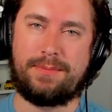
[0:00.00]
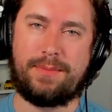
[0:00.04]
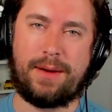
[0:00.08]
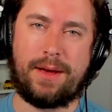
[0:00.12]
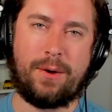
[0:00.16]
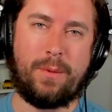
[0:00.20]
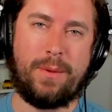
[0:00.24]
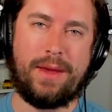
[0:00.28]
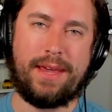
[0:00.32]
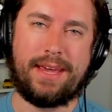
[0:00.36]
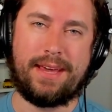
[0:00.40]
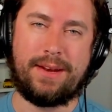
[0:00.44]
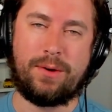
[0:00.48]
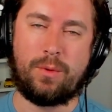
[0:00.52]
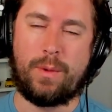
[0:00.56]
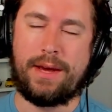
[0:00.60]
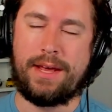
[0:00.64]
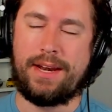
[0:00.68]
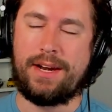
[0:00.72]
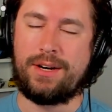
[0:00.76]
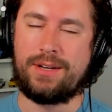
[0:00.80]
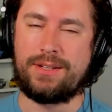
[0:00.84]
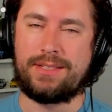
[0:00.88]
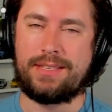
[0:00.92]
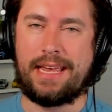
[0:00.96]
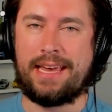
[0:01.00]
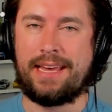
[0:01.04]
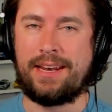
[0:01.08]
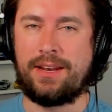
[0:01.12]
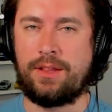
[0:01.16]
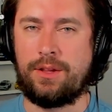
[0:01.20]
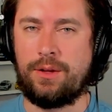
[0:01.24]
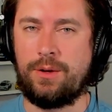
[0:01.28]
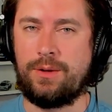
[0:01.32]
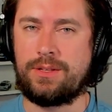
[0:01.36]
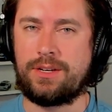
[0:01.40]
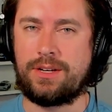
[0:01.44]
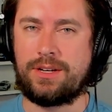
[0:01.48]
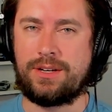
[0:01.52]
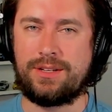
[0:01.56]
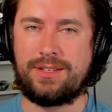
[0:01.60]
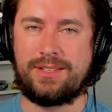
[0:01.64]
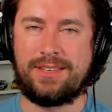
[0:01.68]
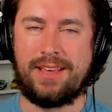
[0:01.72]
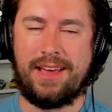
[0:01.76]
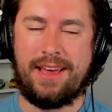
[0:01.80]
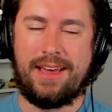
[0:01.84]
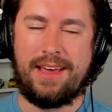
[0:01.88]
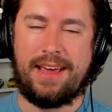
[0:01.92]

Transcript: my weekend winners and losers,